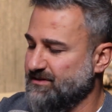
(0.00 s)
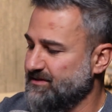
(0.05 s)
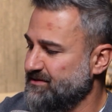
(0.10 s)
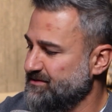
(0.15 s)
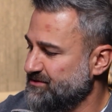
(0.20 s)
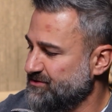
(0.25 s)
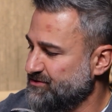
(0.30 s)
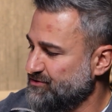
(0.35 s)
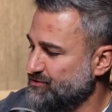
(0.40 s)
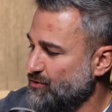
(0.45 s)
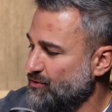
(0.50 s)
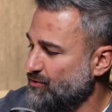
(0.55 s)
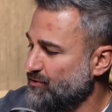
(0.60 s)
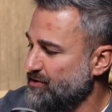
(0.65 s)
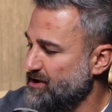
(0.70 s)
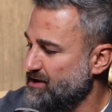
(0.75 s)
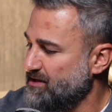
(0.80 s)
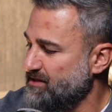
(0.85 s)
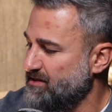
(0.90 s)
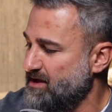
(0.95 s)
the
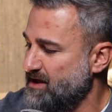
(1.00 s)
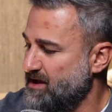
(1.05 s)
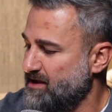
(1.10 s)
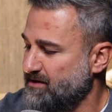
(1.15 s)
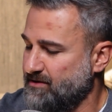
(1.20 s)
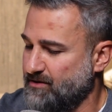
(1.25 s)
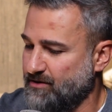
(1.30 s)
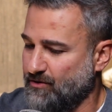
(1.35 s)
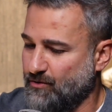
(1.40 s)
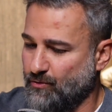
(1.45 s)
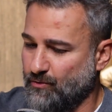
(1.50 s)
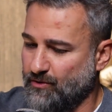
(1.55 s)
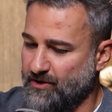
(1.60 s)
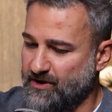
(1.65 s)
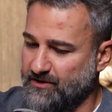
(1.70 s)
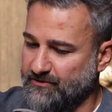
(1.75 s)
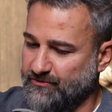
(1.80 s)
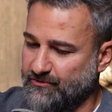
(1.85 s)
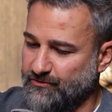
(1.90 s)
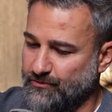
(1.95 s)
story that,
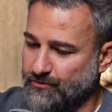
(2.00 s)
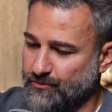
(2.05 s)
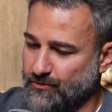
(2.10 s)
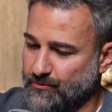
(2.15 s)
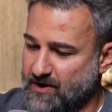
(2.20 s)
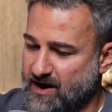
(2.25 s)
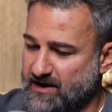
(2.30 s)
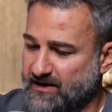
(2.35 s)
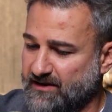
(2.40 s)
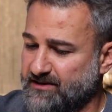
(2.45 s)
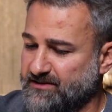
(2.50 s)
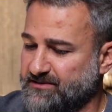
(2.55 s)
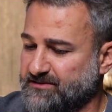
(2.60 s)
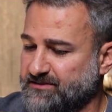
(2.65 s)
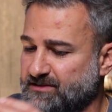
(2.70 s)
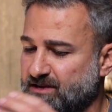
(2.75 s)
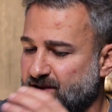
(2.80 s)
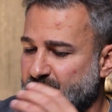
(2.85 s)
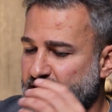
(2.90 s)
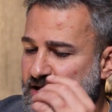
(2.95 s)
according to
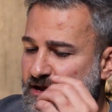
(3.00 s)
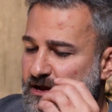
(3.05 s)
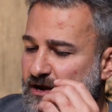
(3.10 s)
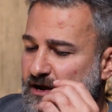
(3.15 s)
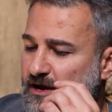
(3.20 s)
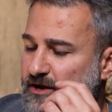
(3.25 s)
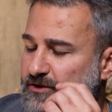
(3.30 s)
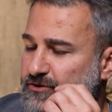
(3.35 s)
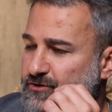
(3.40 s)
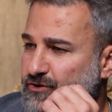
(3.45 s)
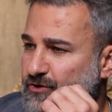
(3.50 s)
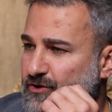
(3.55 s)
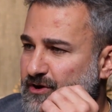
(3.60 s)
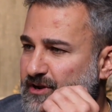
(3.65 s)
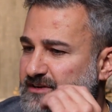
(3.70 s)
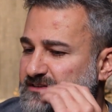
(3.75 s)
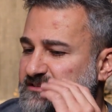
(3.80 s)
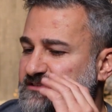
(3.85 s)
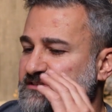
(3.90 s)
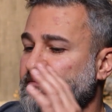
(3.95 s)
Herodotus,
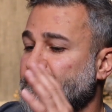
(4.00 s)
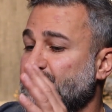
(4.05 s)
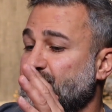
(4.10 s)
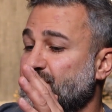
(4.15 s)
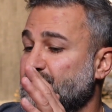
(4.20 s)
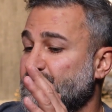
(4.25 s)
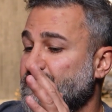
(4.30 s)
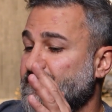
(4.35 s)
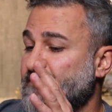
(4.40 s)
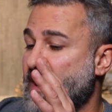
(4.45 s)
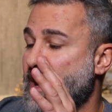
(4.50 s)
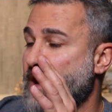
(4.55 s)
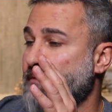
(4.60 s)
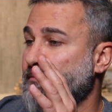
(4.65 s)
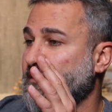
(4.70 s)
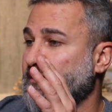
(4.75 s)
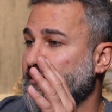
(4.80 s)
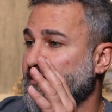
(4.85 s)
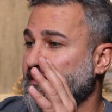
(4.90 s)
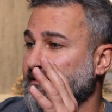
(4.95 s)
during a severe
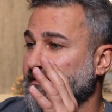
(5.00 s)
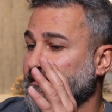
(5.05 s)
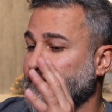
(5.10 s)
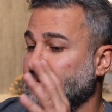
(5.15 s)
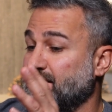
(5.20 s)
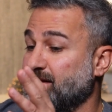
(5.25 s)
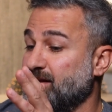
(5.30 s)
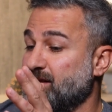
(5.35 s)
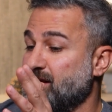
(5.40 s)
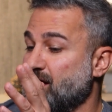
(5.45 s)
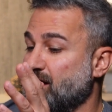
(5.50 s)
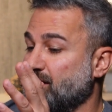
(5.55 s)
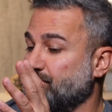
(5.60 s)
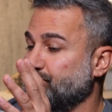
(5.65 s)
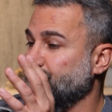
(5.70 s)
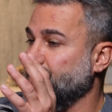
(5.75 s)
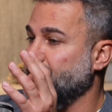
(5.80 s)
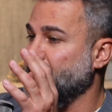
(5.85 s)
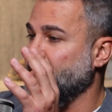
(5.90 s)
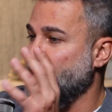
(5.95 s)
famine in Lydia,
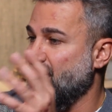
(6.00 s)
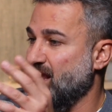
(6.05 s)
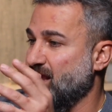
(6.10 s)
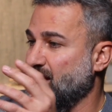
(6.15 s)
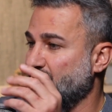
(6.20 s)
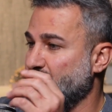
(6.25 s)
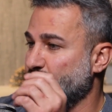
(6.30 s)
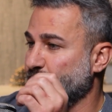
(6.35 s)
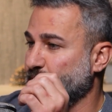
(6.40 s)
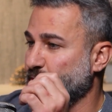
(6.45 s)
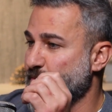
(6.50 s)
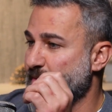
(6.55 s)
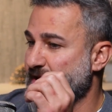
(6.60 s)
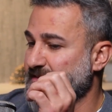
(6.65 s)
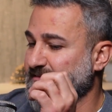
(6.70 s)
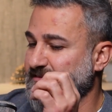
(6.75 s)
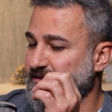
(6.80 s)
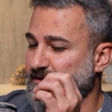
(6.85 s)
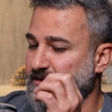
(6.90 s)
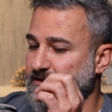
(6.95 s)
the king
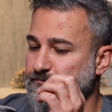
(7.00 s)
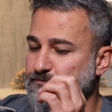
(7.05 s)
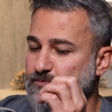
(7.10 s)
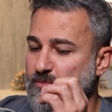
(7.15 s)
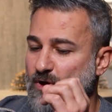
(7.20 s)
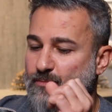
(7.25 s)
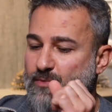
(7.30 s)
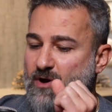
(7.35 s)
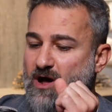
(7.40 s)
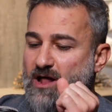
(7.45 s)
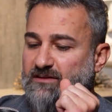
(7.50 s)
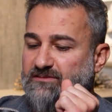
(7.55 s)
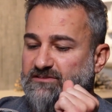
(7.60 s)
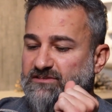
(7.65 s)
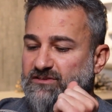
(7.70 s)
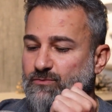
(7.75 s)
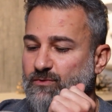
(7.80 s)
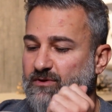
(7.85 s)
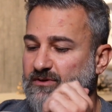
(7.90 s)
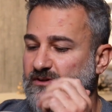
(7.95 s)
implemented a
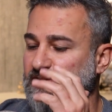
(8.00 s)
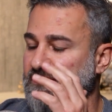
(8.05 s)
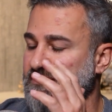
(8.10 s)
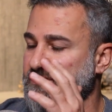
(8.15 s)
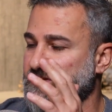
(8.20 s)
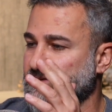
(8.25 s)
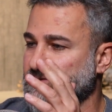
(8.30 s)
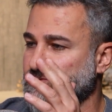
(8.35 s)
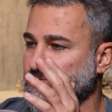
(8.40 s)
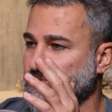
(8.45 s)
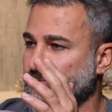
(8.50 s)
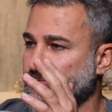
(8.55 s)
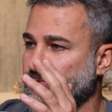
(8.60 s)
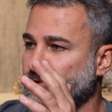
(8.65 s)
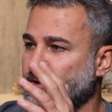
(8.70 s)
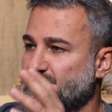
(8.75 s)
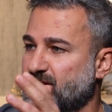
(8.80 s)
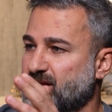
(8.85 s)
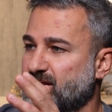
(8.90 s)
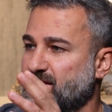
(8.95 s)
policy where the Lydians would
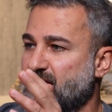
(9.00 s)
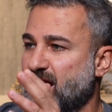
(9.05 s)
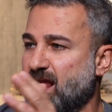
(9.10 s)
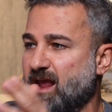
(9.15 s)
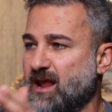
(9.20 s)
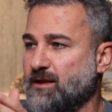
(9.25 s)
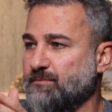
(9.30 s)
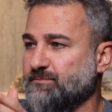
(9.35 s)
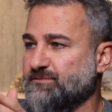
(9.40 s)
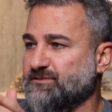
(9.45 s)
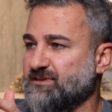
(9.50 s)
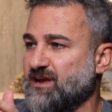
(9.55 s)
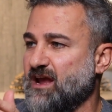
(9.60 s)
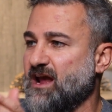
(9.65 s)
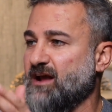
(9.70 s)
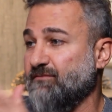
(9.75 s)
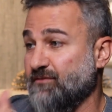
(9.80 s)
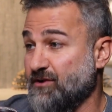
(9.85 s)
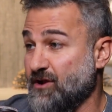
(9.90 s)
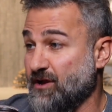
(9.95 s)
play games
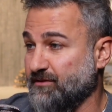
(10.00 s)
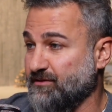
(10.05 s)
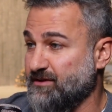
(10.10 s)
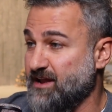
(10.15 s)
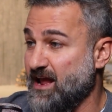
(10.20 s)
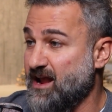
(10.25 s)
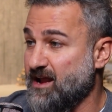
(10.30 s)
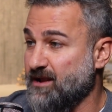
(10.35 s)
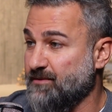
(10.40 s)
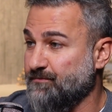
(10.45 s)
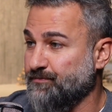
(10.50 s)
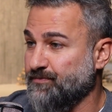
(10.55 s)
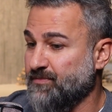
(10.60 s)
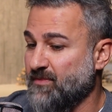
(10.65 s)
every other day.